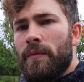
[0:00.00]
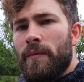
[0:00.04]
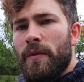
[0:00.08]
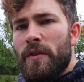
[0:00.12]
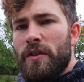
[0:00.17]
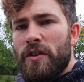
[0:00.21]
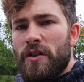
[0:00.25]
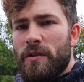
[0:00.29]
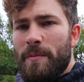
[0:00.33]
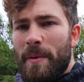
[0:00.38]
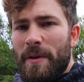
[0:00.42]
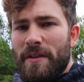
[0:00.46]

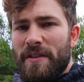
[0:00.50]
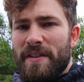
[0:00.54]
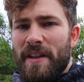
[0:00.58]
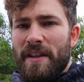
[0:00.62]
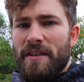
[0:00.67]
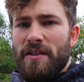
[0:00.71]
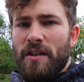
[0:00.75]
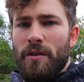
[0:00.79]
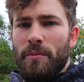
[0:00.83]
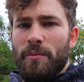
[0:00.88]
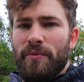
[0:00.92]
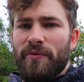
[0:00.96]
just about to
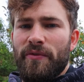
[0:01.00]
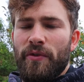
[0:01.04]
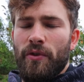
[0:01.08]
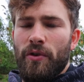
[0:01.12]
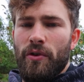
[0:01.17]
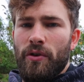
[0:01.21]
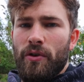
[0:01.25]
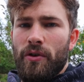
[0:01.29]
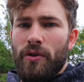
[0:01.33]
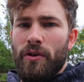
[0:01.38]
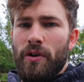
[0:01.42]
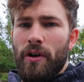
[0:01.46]
set up
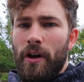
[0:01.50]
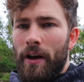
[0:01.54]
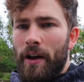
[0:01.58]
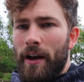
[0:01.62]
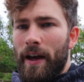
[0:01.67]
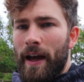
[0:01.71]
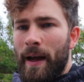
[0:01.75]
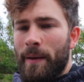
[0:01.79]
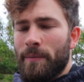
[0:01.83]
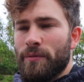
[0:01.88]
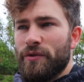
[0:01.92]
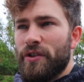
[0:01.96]
for
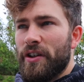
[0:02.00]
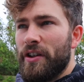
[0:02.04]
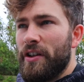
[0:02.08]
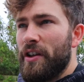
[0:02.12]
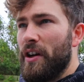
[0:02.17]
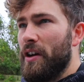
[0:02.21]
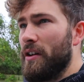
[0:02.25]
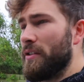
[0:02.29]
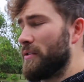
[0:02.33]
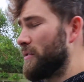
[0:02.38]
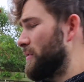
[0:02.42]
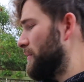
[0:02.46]
hamstring
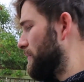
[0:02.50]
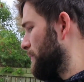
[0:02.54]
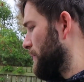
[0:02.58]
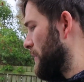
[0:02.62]
curls,